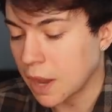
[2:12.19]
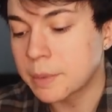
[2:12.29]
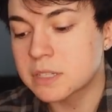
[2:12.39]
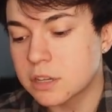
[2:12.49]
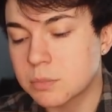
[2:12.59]
I'm
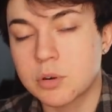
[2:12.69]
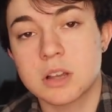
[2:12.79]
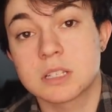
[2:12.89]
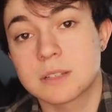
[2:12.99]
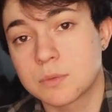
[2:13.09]
gonna tell you the
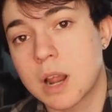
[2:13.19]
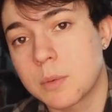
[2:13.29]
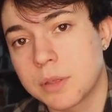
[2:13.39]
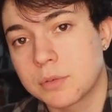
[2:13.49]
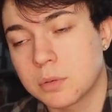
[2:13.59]
process of what I
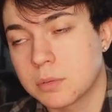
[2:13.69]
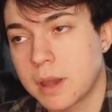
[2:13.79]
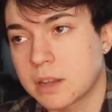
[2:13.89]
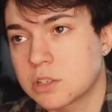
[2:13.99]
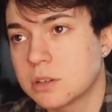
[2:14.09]
went through with the
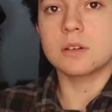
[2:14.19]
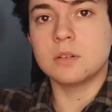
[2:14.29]
patch.